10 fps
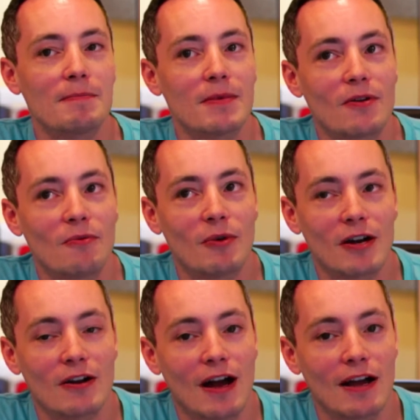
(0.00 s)

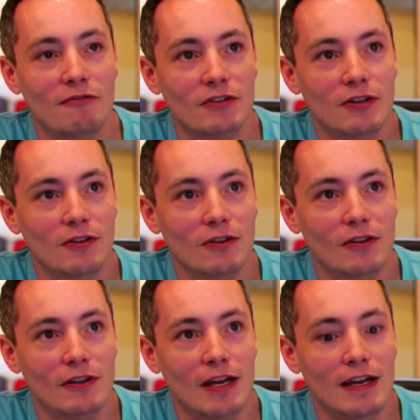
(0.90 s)
where I feel
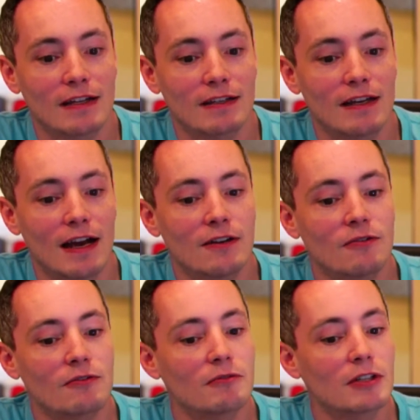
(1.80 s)
that I
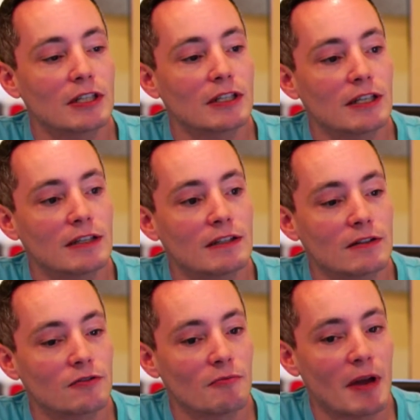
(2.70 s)
don't really
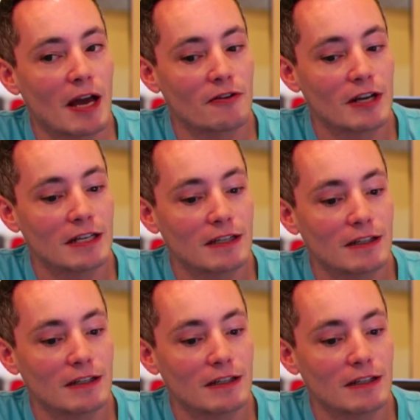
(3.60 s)
exist or matter in it.